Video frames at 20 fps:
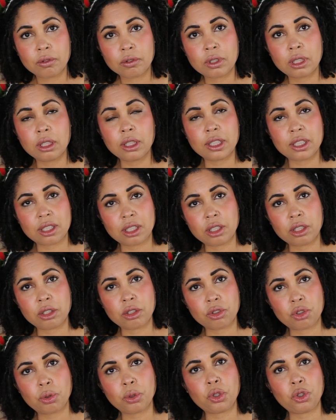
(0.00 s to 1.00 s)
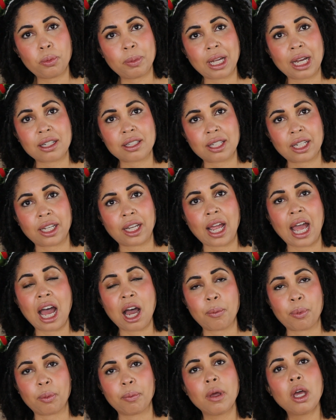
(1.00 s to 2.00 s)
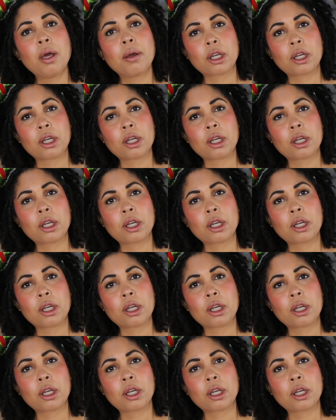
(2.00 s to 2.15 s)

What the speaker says: to listen to a new Beyonce album.